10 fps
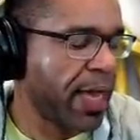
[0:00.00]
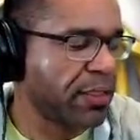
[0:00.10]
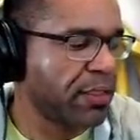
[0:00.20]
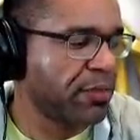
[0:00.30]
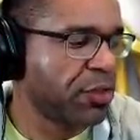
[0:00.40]

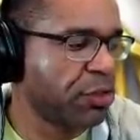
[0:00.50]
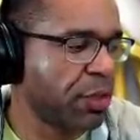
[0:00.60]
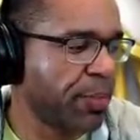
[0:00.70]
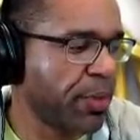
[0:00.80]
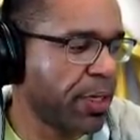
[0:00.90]
passive
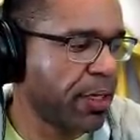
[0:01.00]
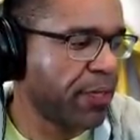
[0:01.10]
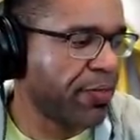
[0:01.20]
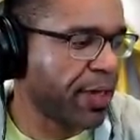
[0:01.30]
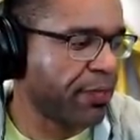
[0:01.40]
stripper
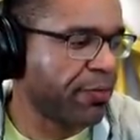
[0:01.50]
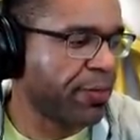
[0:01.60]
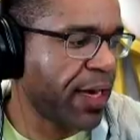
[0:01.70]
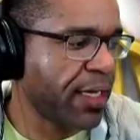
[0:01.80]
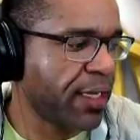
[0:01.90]
here, if I can
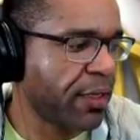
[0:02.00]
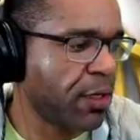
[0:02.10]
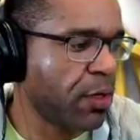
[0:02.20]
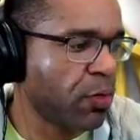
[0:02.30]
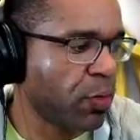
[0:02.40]
find it.